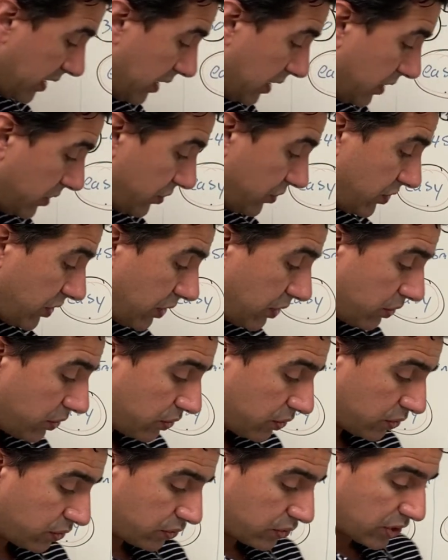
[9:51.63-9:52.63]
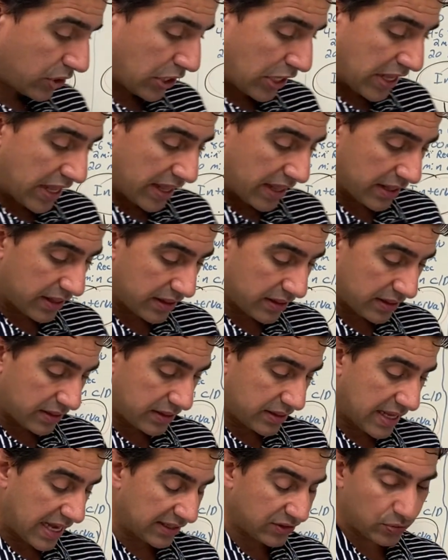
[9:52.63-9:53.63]
So
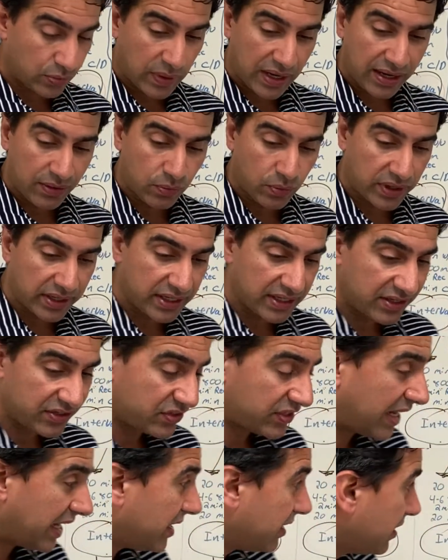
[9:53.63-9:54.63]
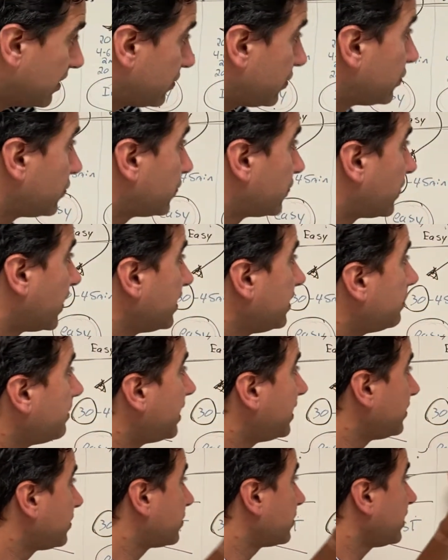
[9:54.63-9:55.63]
that's why I wanted to say this is
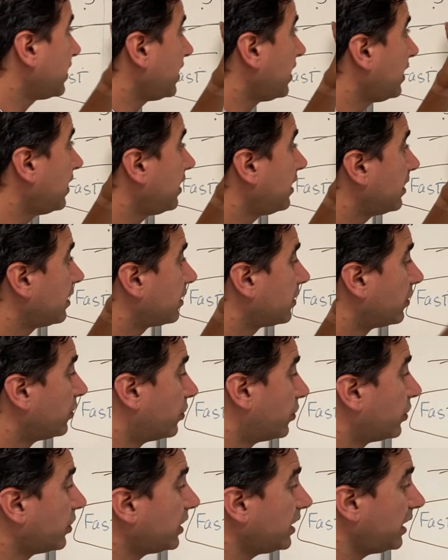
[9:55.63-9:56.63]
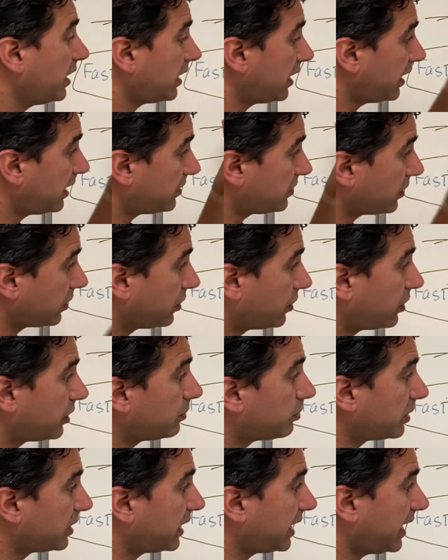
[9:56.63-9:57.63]
fundamentally good. It's a good
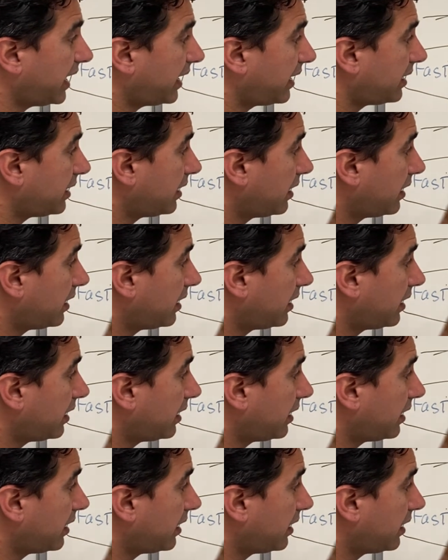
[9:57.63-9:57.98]
plan.